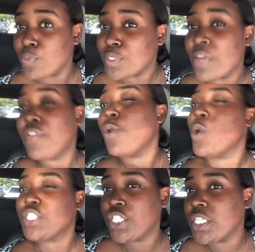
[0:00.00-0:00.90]
So if you're
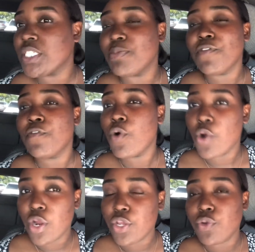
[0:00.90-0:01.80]
watching this
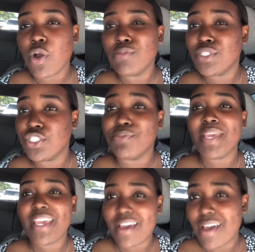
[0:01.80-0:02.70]
before you come to
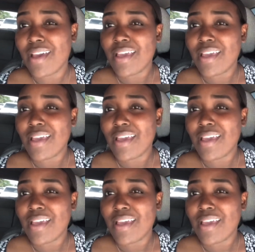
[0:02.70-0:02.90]
Jamaica,